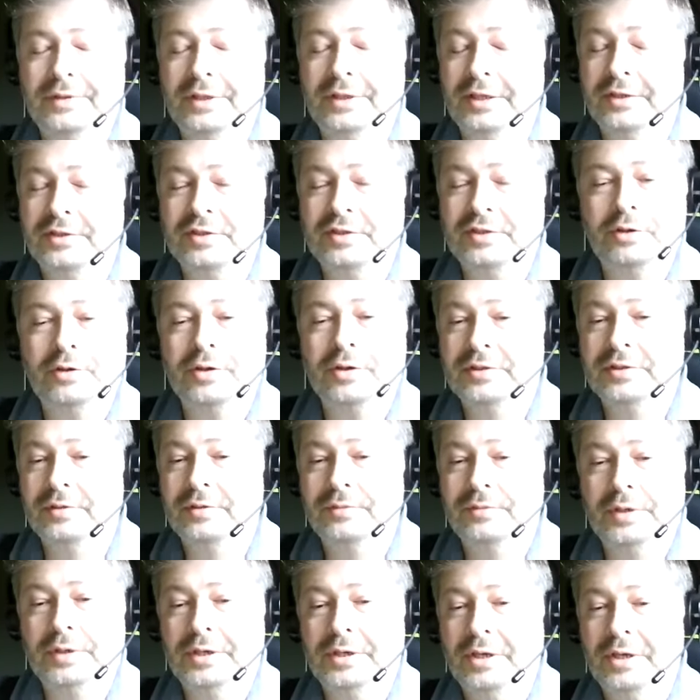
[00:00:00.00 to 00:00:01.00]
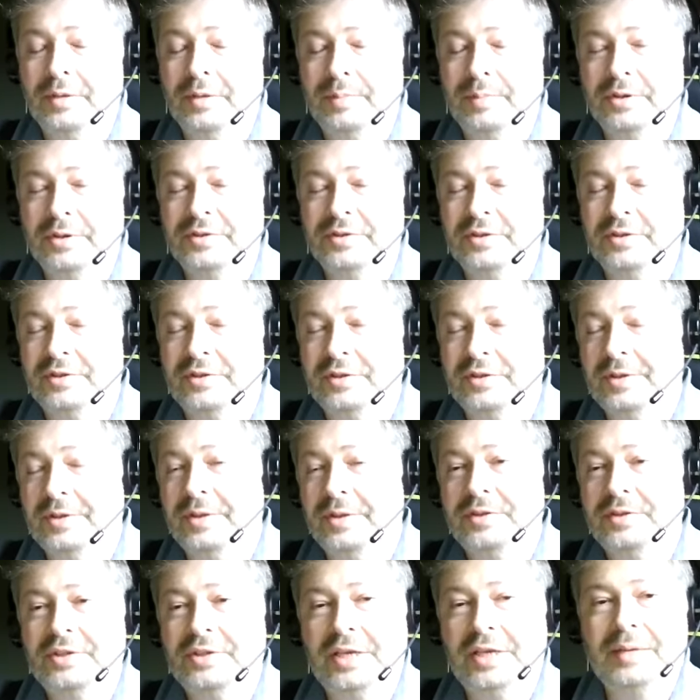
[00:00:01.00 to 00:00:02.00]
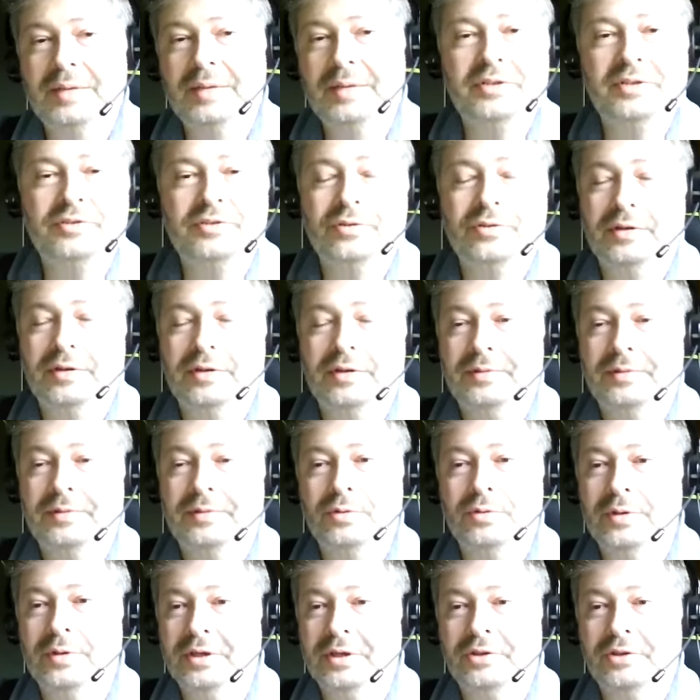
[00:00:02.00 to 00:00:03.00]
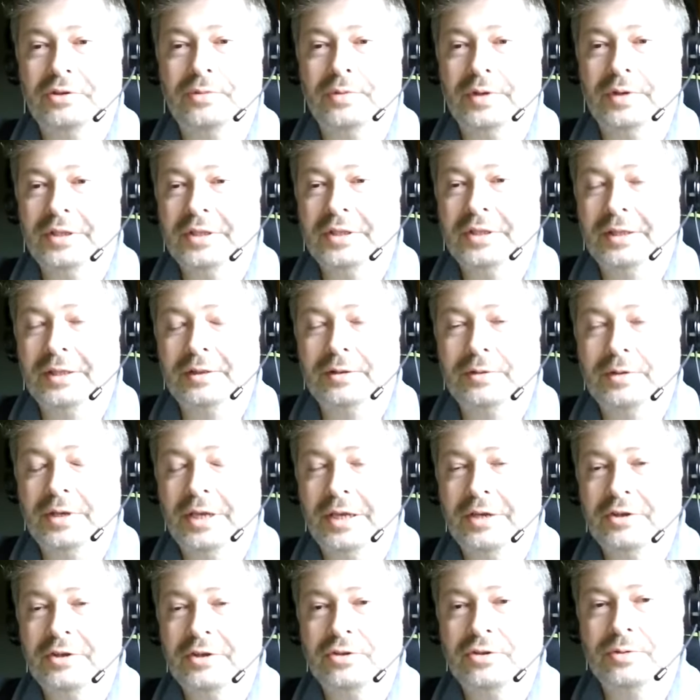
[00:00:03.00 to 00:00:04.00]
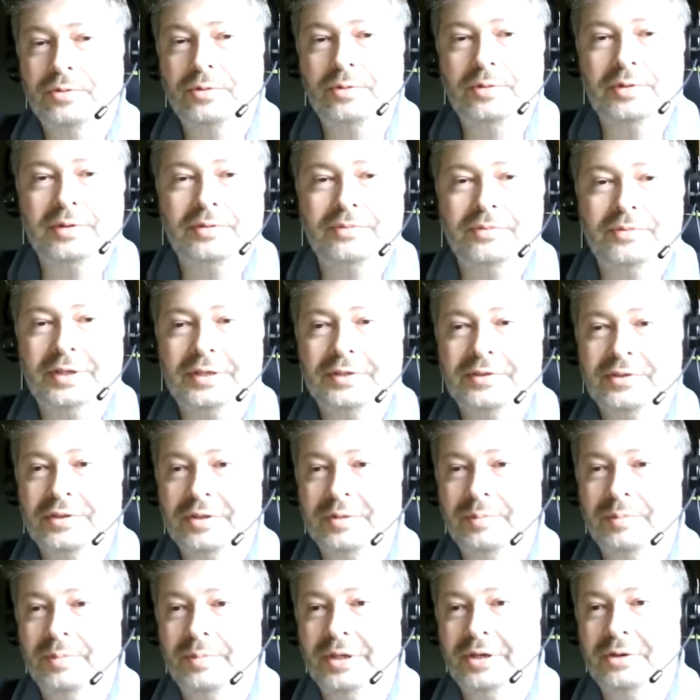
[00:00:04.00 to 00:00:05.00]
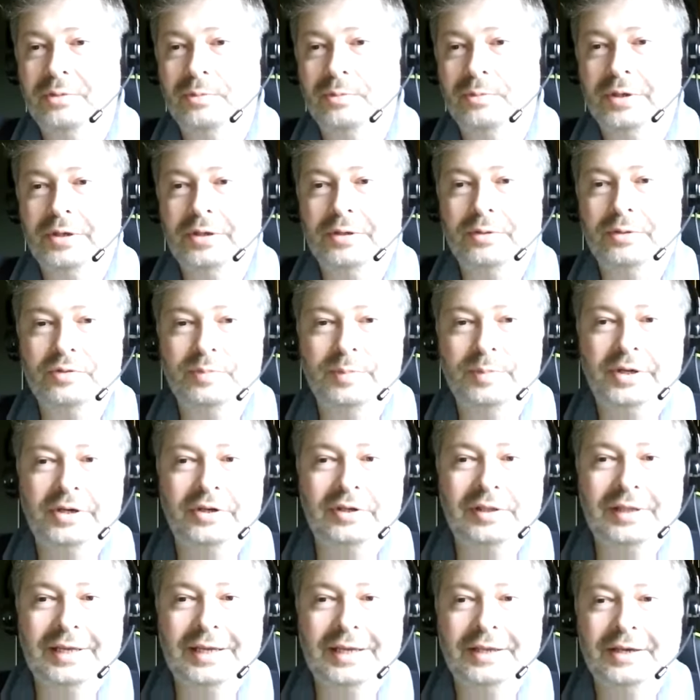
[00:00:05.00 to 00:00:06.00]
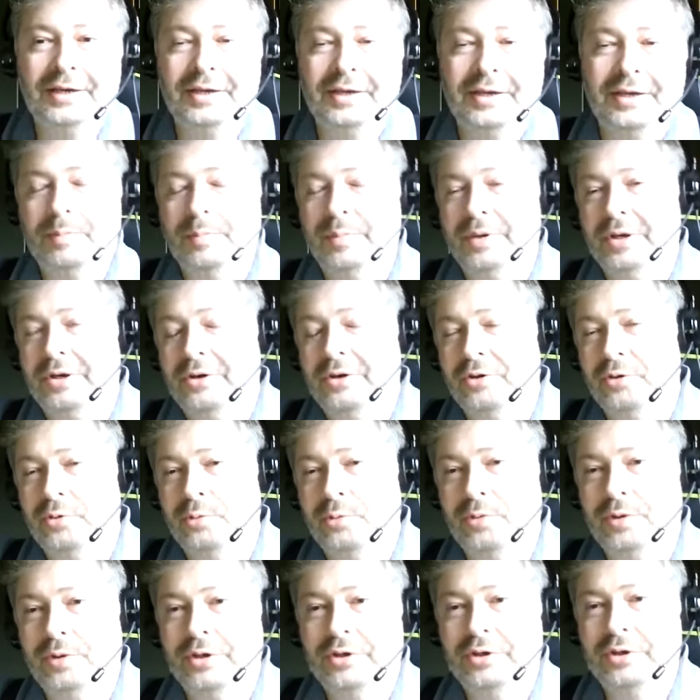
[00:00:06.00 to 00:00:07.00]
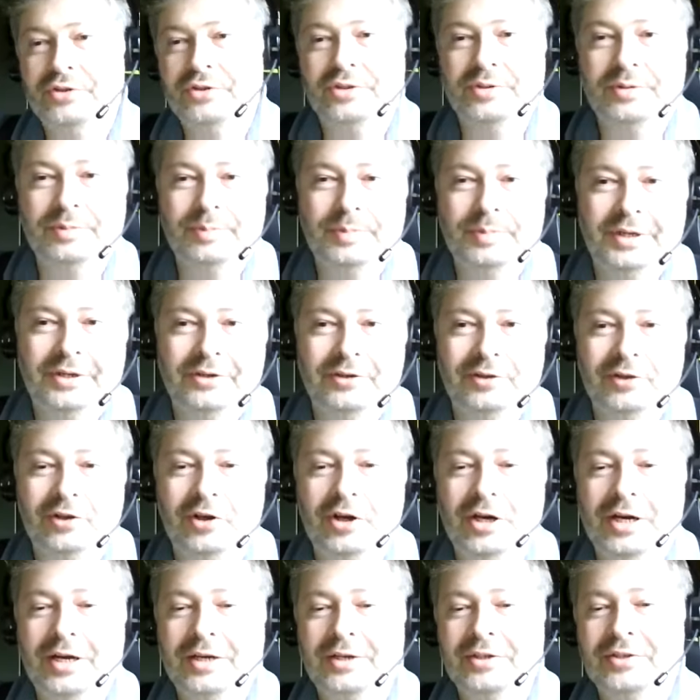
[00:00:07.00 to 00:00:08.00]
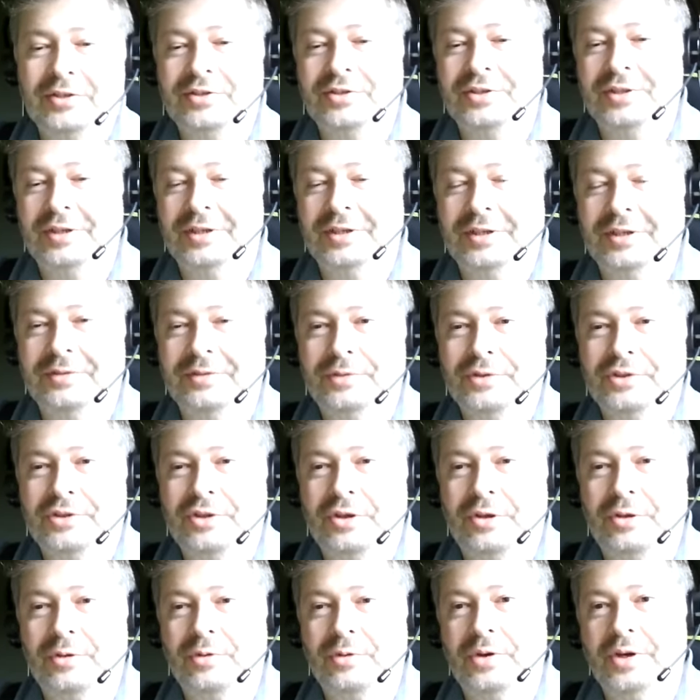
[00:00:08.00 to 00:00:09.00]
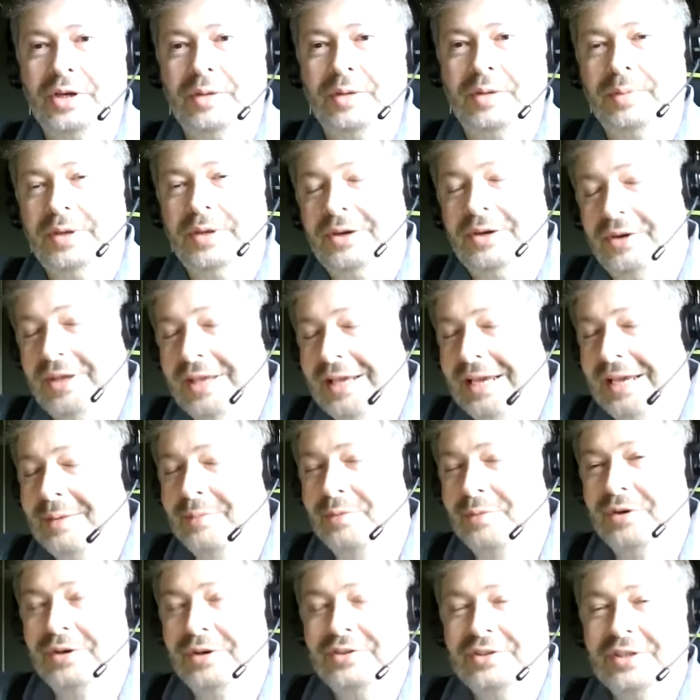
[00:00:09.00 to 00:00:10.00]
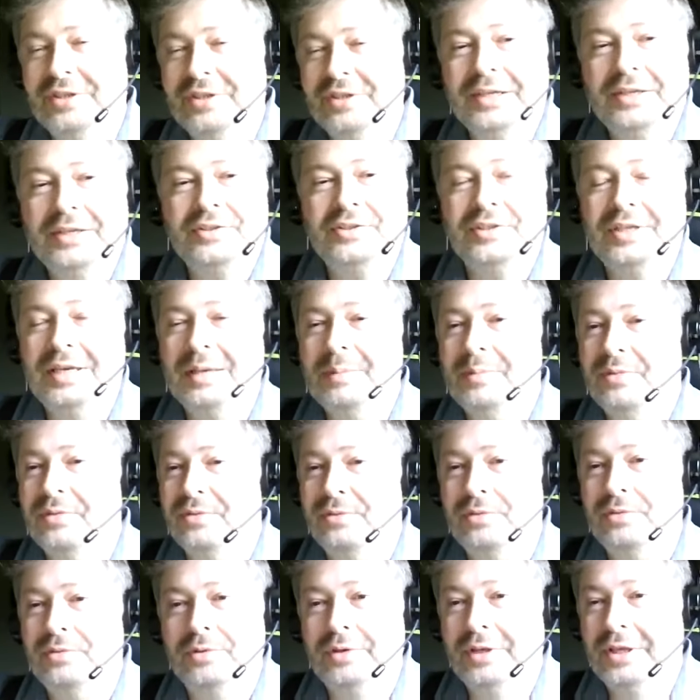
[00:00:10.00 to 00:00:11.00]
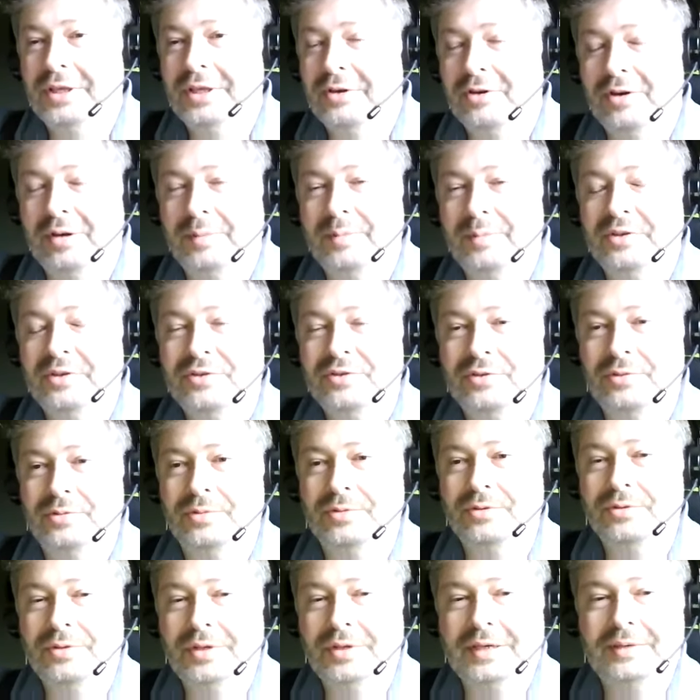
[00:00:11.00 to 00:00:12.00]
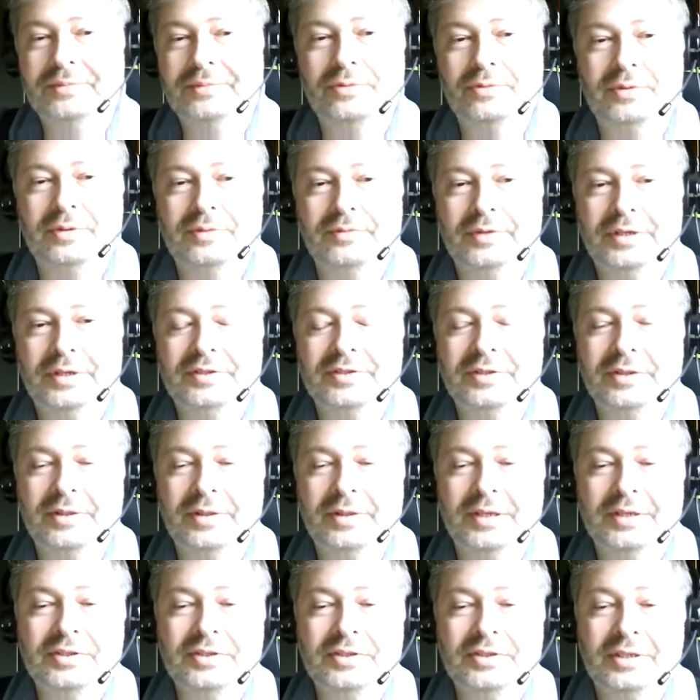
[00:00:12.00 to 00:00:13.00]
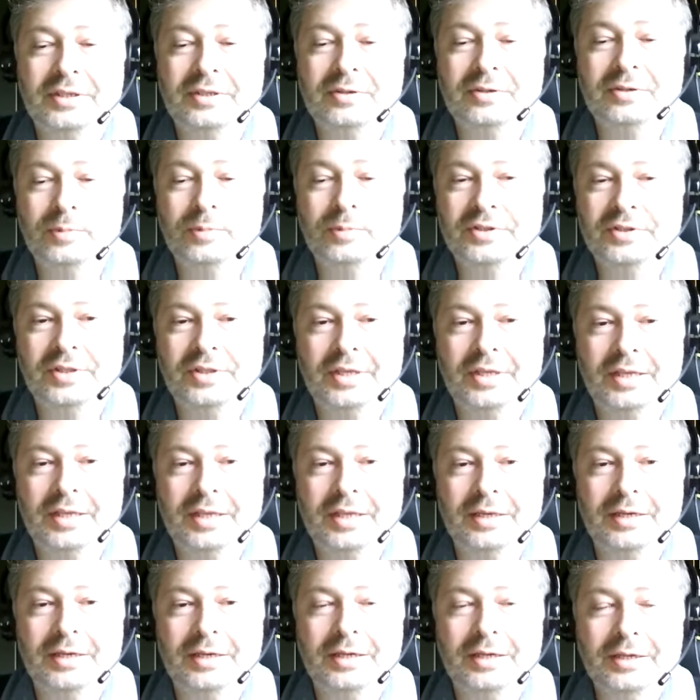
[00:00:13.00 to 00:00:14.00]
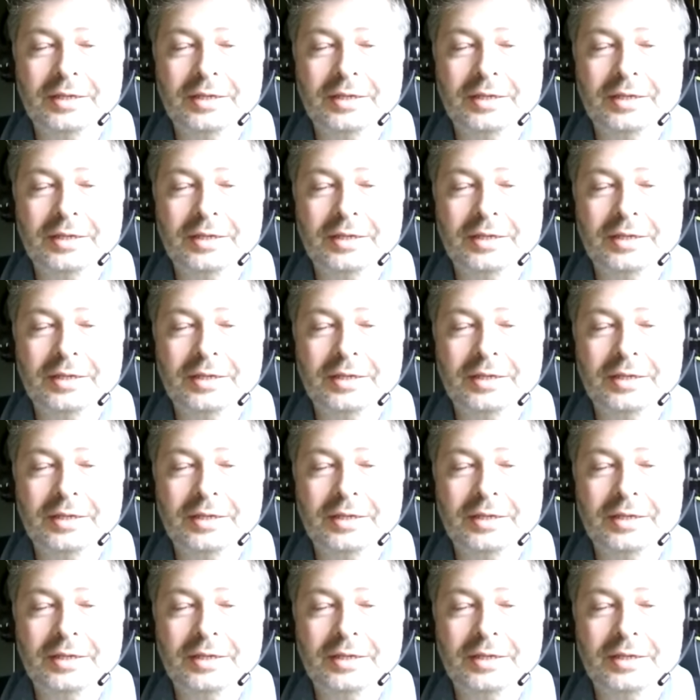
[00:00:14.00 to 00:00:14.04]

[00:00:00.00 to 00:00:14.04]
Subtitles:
It's a cost of running a business. It's the same as if you're in a retail location, you invest in better windows, better lighting, better doors, better locks for security, better cameras. Same for e-commerce store. You have to invest in this. And with the